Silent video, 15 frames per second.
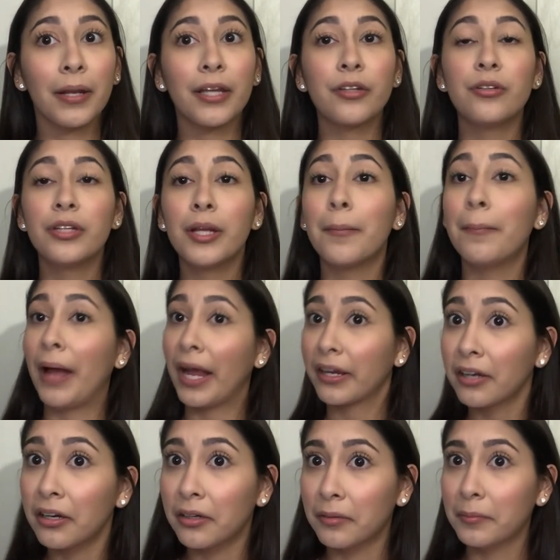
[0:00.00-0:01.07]
Like, you need to back
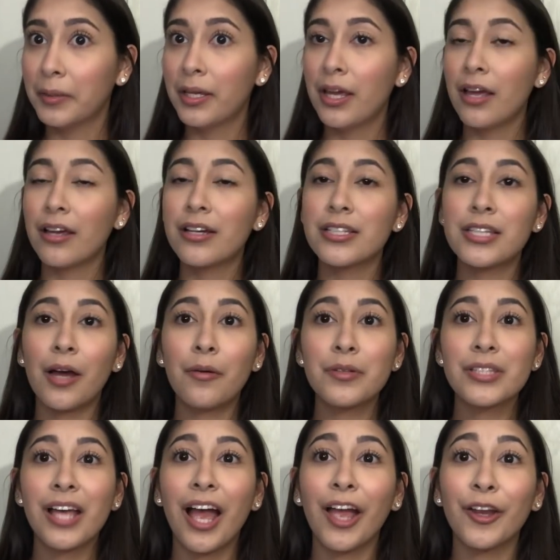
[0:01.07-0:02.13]
up. Because I
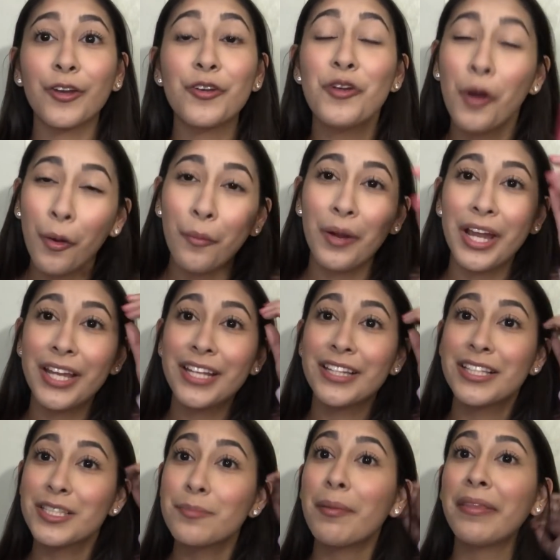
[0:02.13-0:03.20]
was like, no way did
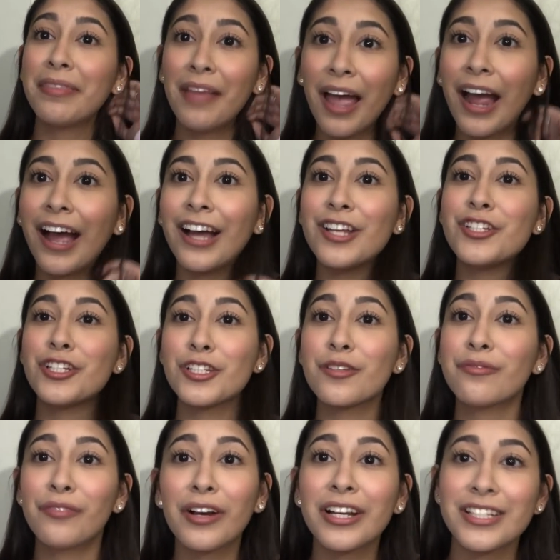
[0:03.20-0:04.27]
this pendeja
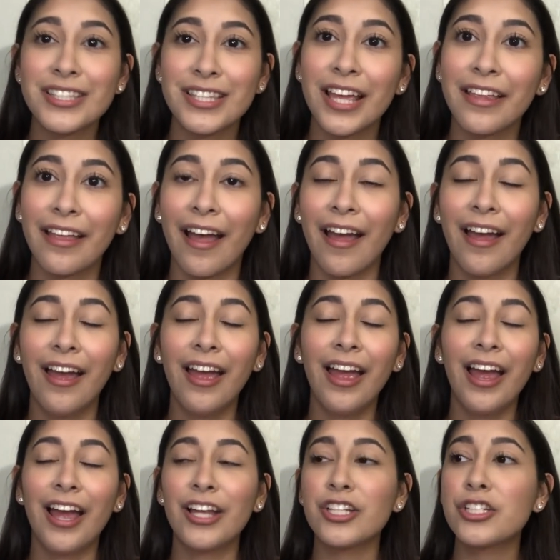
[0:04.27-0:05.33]
just fucking say that.
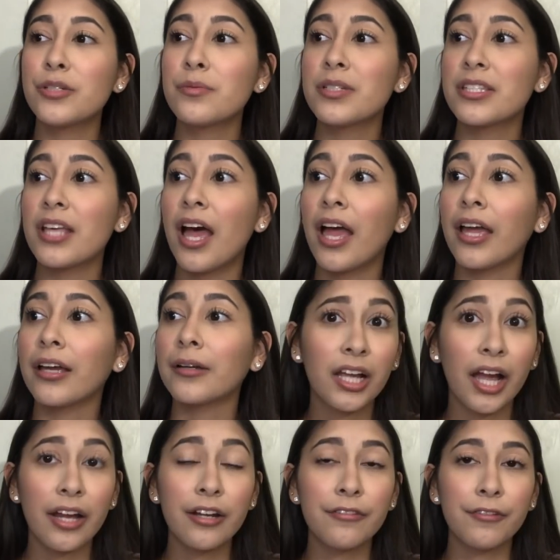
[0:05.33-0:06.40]
And she was like,
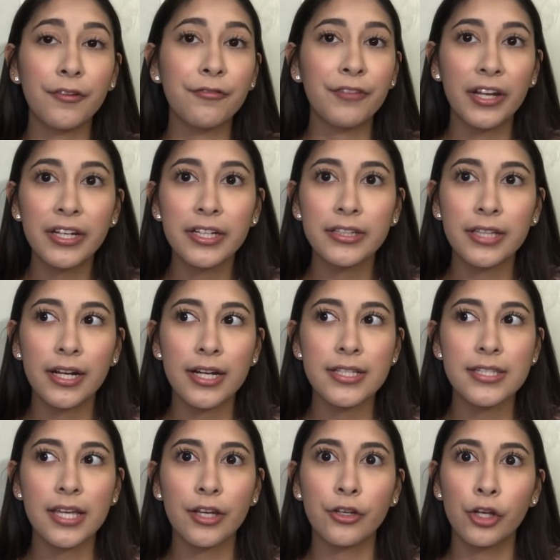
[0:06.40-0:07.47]
kind of offended that I
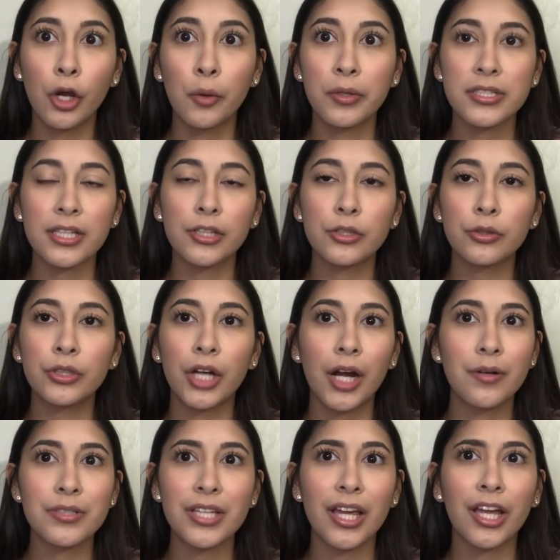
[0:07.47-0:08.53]
said no. Because I told her,
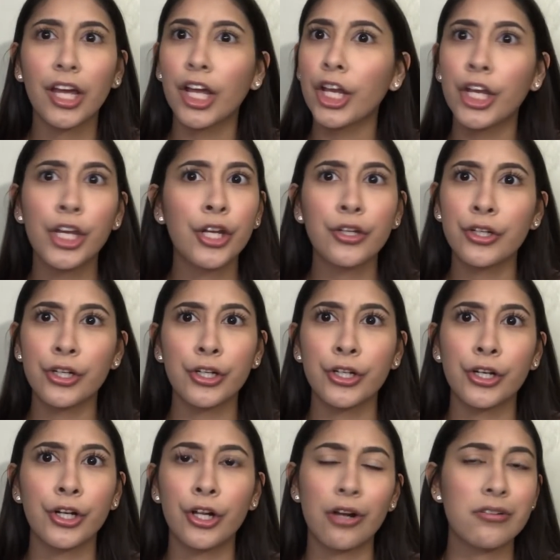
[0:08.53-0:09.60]
I was like, no.
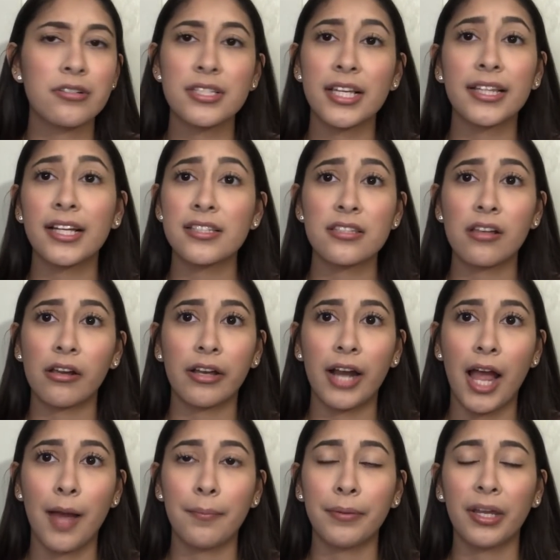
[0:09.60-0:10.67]
And I was like, that's not going
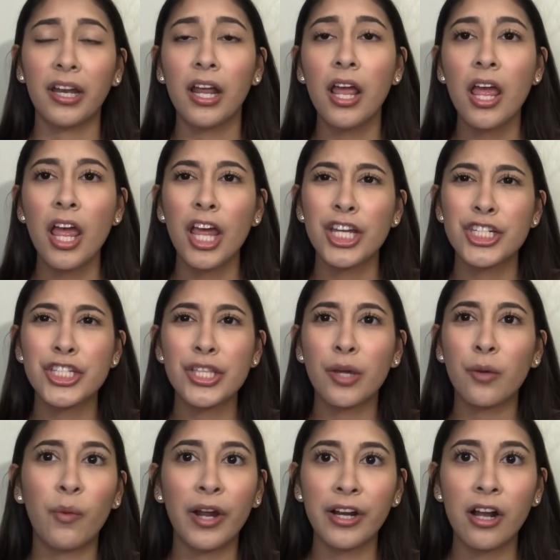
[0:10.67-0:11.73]
to happen. And she's
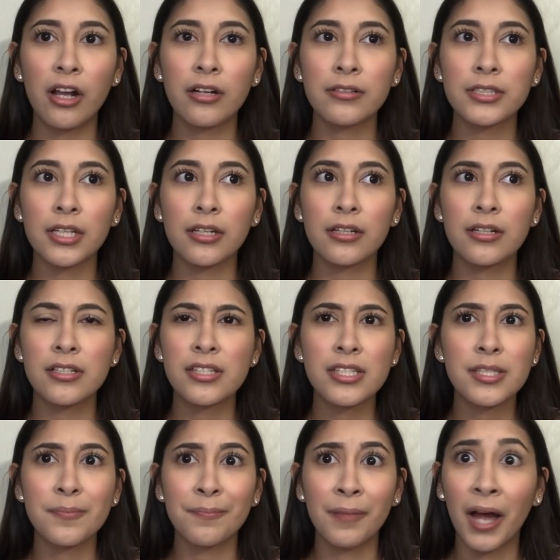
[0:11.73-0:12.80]
why not? And I was like, because
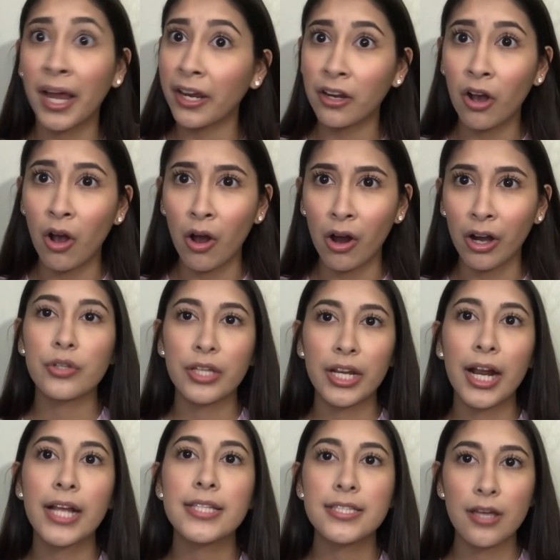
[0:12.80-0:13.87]
it's my car. Then
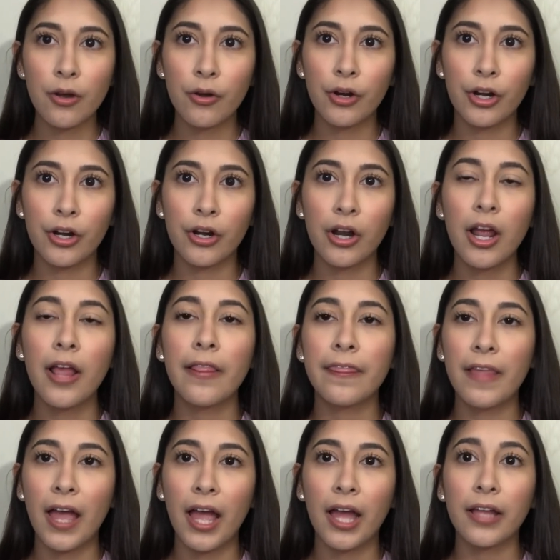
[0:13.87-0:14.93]
I tell her
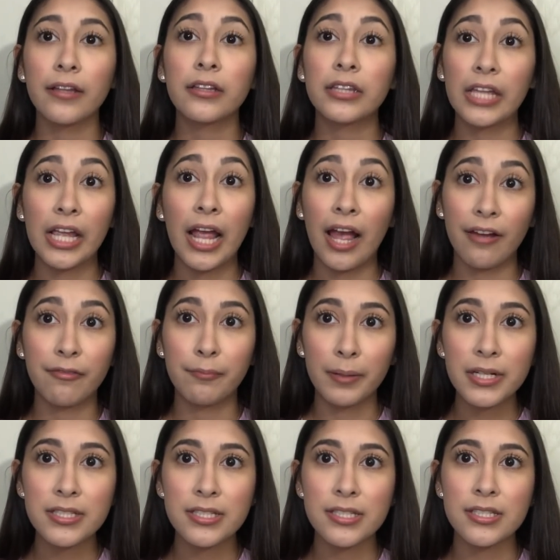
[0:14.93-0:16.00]
that they have
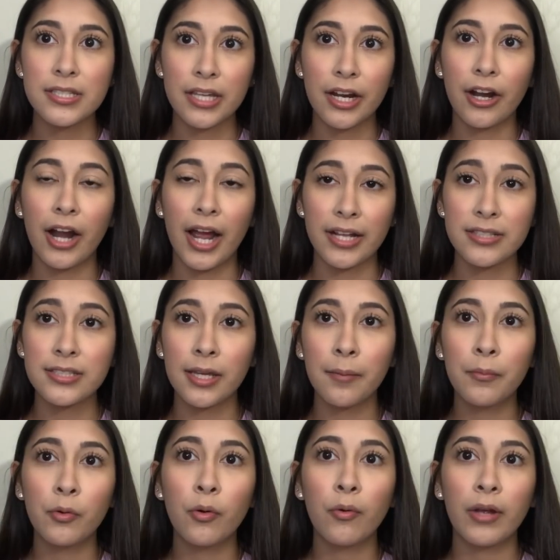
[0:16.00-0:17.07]
buses there at
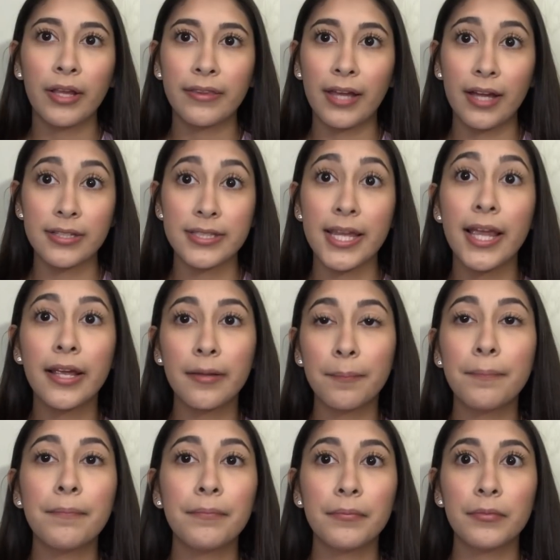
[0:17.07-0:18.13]
Tamuk that take,
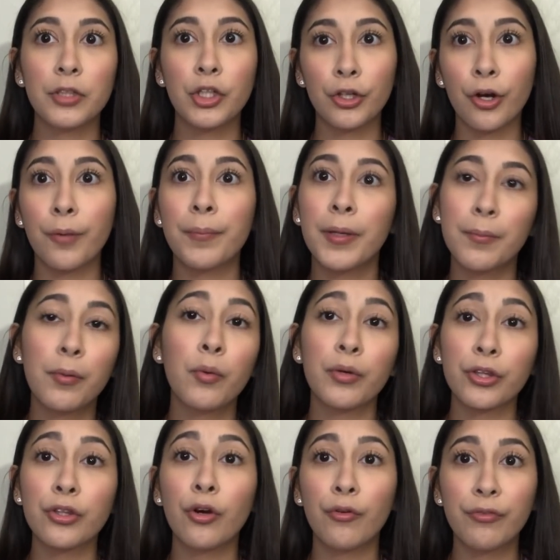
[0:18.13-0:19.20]
you know, people
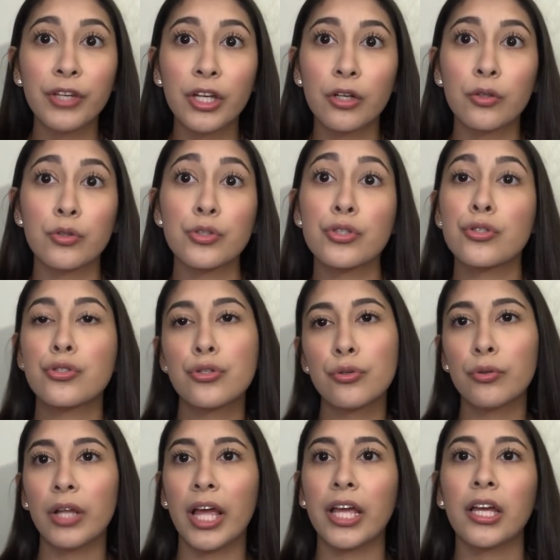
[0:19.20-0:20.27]
with no vehicles
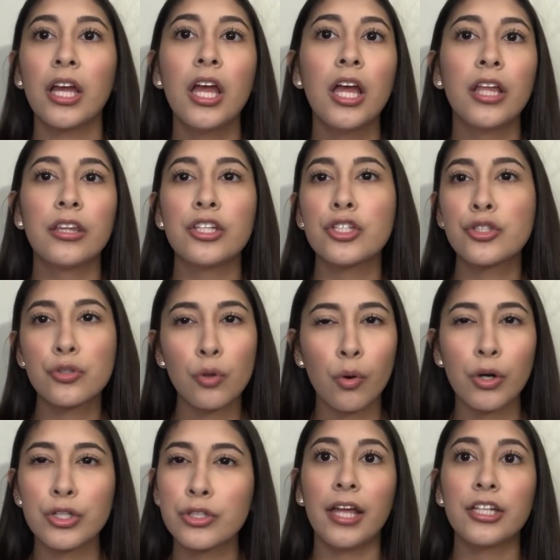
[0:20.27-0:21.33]
to like the
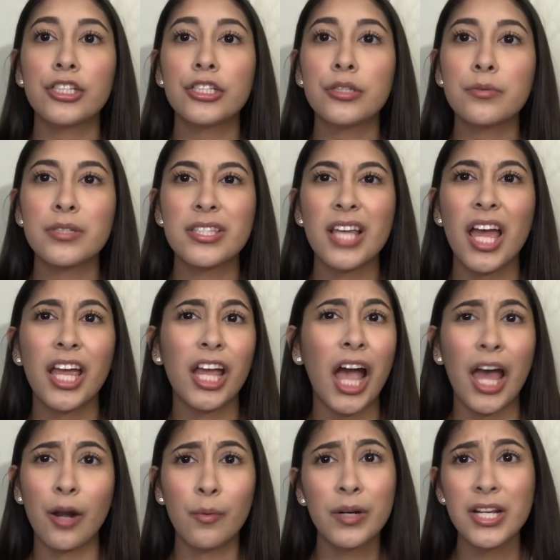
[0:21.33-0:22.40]
store. And she was like,
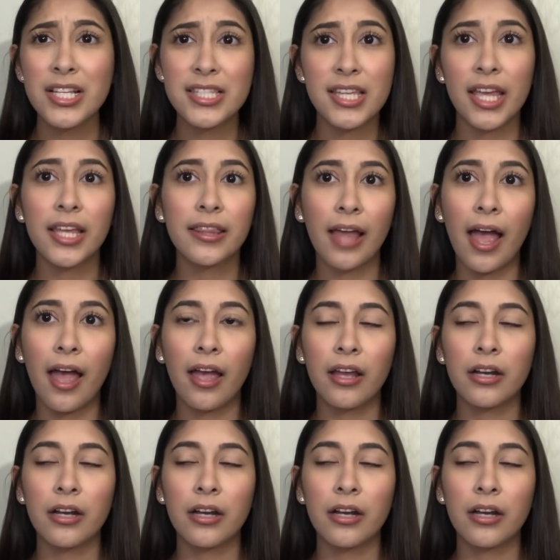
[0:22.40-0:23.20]
I don't want to take that.